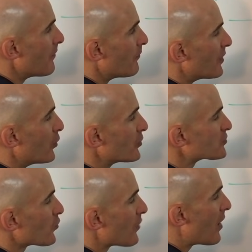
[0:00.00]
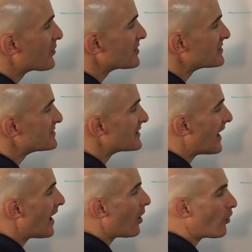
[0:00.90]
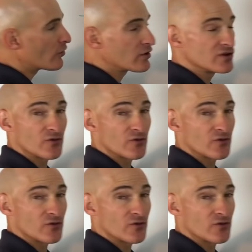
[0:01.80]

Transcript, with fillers: But notice we're rounding down.